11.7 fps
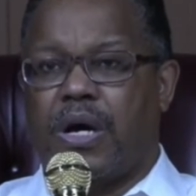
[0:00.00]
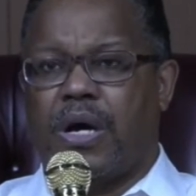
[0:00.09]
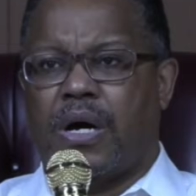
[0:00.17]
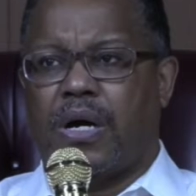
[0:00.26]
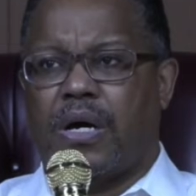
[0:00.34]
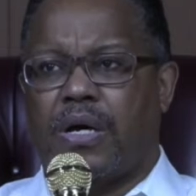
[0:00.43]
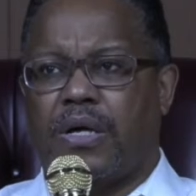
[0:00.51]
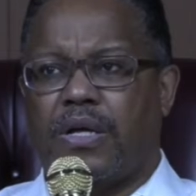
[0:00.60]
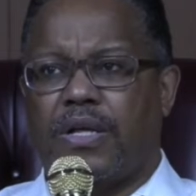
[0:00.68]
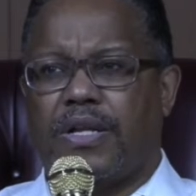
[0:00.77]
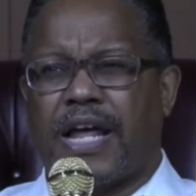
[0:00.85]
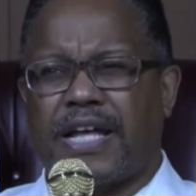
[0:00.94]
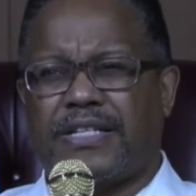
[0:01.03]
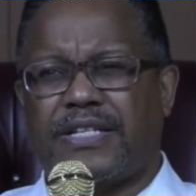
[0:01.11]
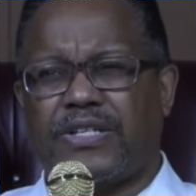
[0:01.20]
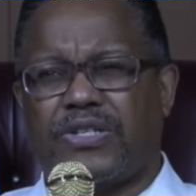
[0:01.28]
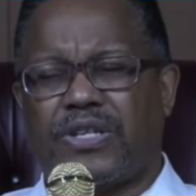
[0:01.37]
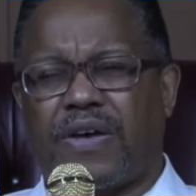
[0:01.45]
Uh,
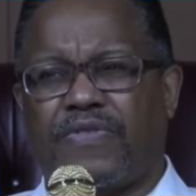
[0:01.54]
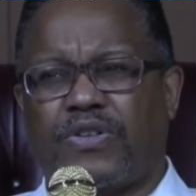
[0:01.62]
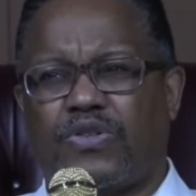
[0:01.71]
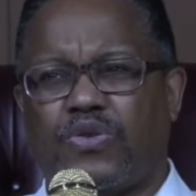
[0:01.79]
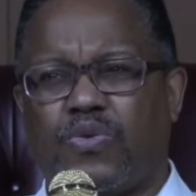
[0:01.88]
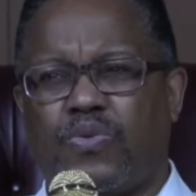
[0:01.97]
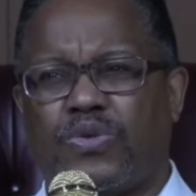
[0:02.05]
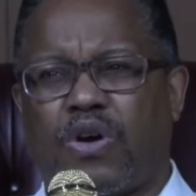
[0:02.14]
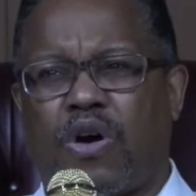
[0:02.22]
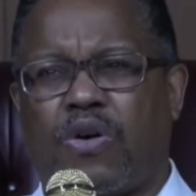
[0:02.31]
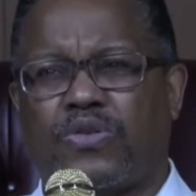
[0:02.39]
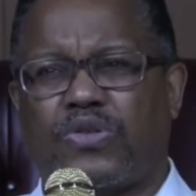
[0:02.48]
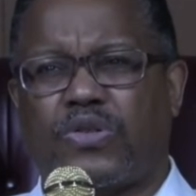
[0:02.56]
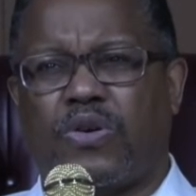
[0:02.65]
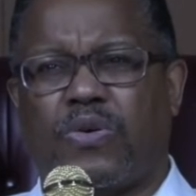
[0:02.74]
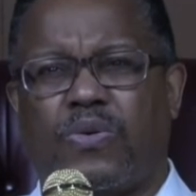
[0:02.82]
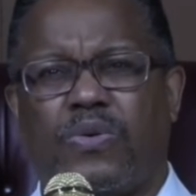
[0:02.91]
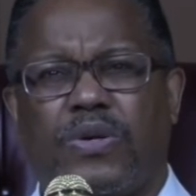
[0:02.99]
1972 was
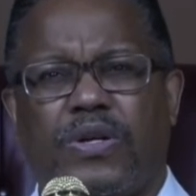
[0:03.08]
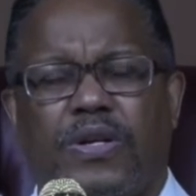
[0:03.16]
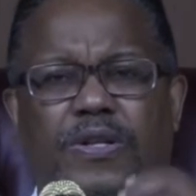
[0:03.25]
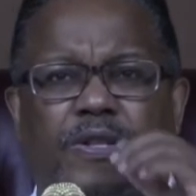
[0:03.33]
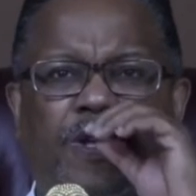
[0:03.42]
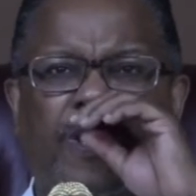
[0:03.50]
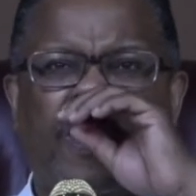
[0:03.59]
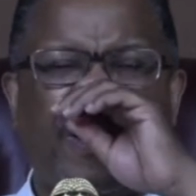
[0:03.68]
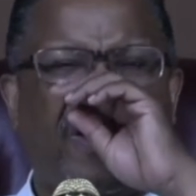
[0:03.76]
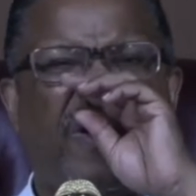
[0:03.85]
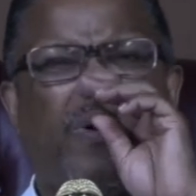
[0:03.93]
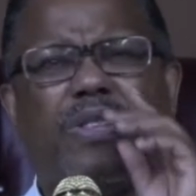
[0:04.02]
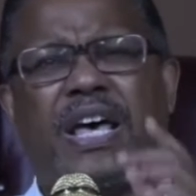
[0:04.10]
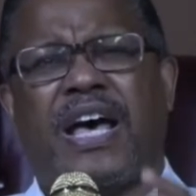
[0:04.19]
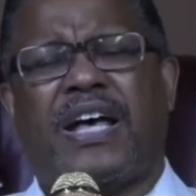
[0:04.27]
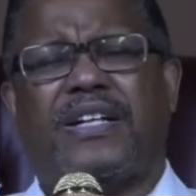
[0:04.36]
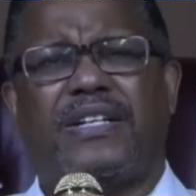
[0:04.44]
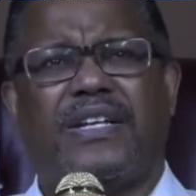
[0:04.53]
also the year
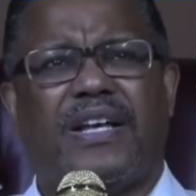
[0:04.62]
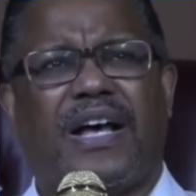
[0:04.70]
that